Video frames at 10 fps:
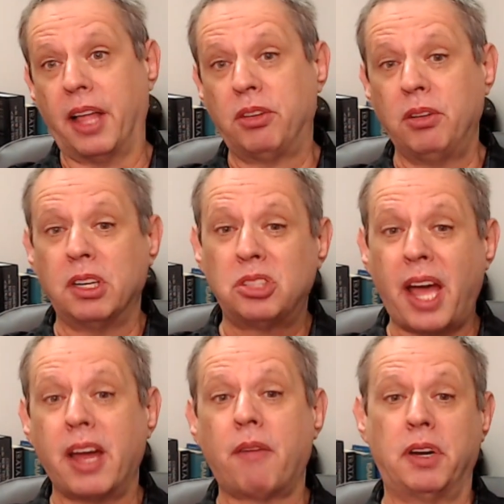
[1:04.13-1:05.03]
through the
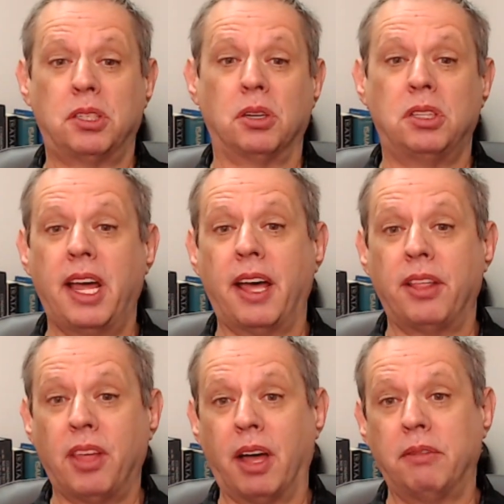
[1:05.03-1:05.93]
sacrificial death
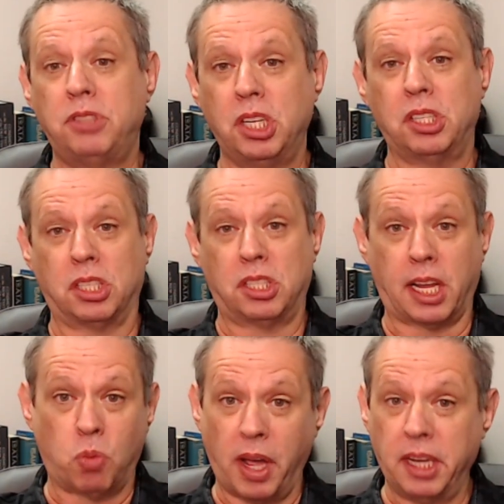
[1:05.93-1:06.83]
of Jesus.
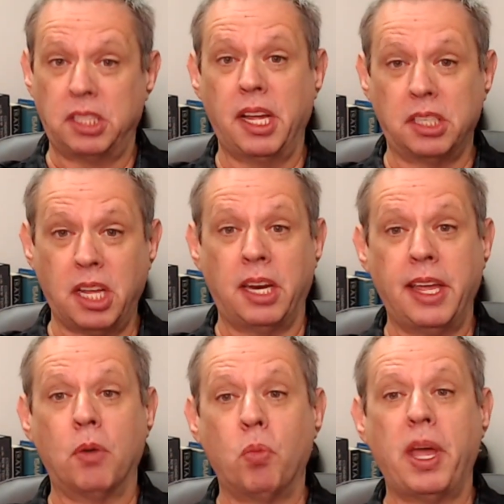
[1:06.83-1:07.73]
That's why it says, in
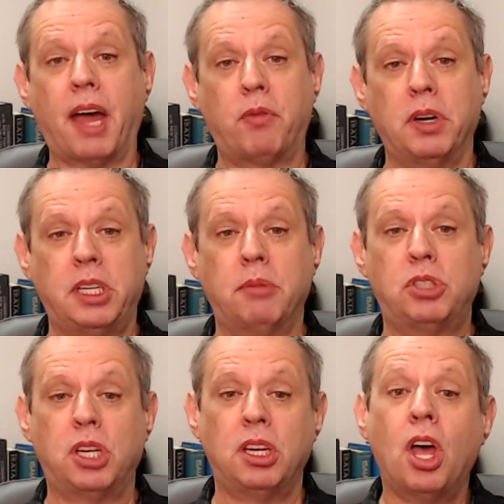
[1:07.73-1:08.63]
Him we have
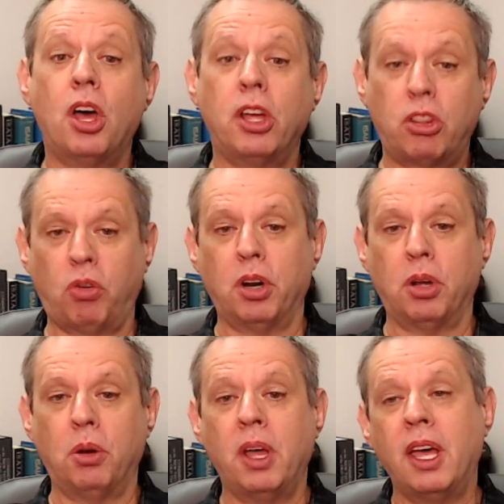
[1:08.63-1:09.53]
redemption
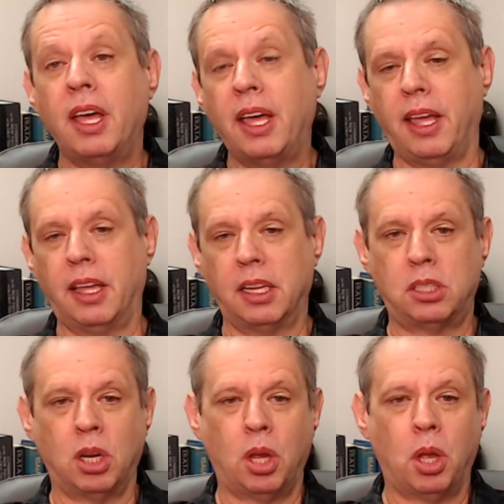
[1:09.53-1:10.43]
through
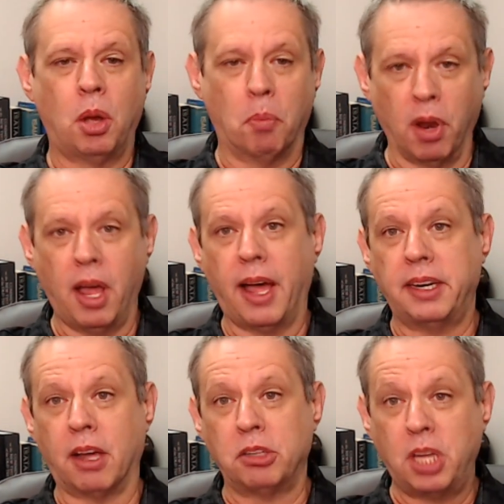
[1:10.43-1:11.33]
His blood.
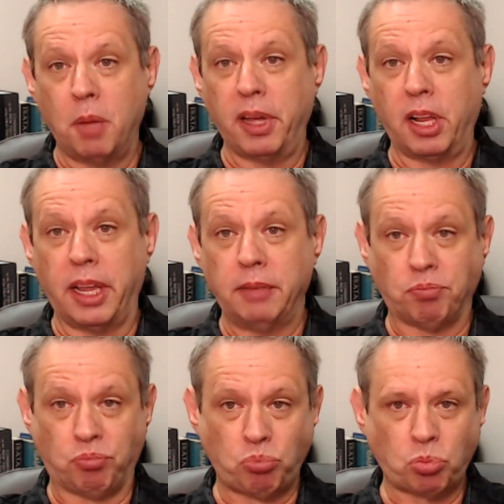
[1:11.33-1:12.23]
Now, typically,
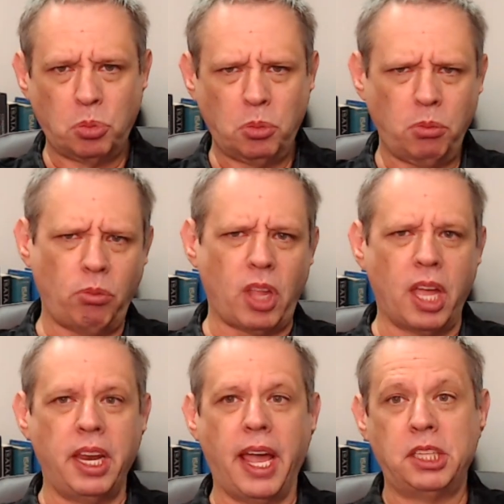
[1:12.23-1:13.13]

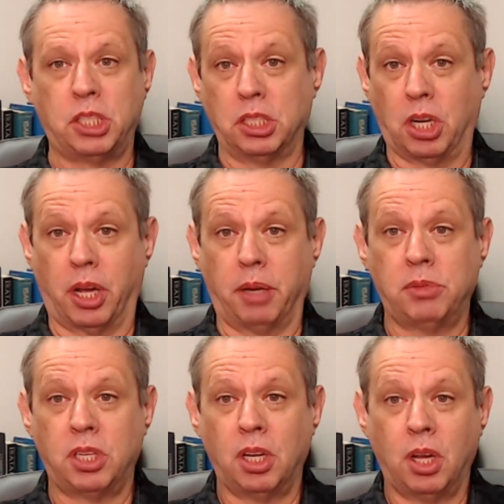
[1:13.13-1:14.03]
in ancient
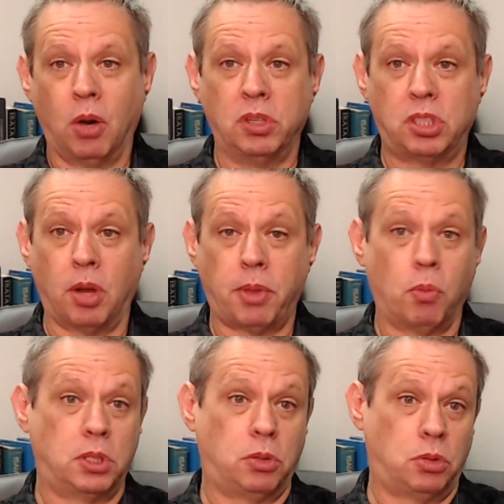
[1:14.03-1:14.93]
times, when someone
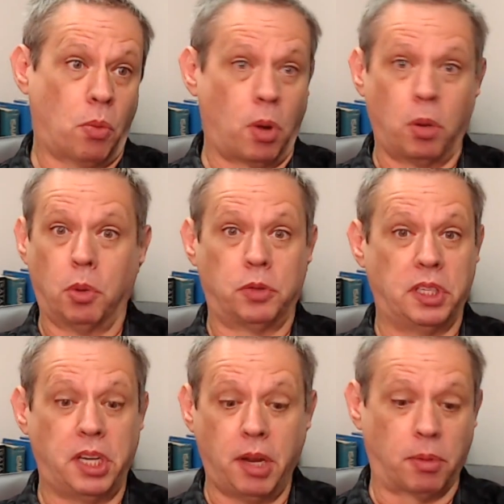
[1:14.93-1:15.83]
was
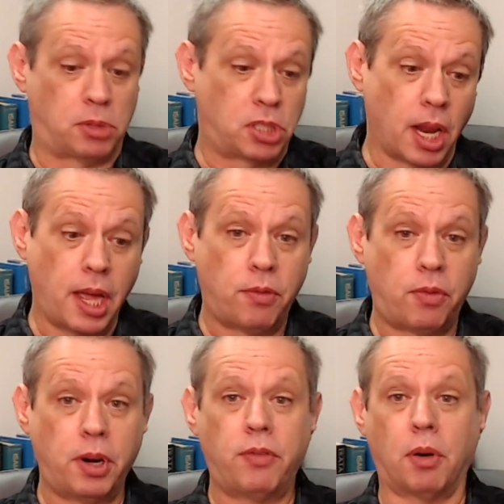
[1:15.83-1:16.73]
redeemed from
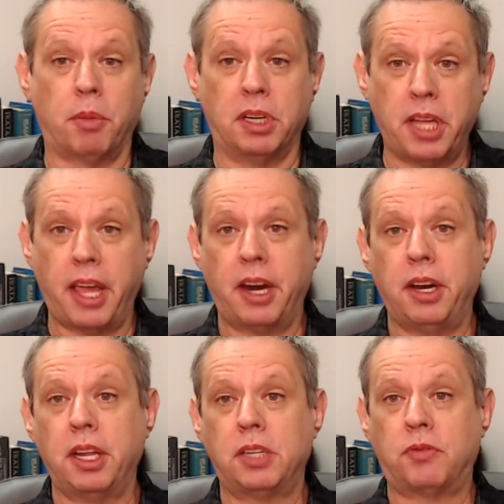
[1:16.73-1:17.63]
slavery, from
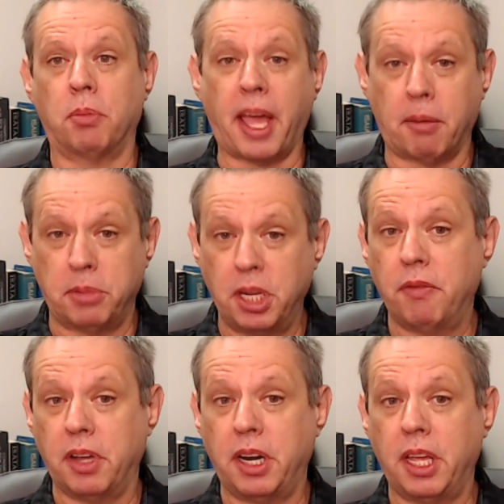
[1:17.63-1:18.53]
indebtedness, from
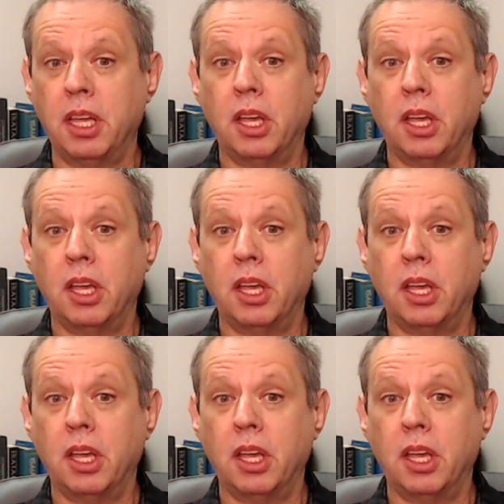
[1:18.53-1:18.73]
captivity,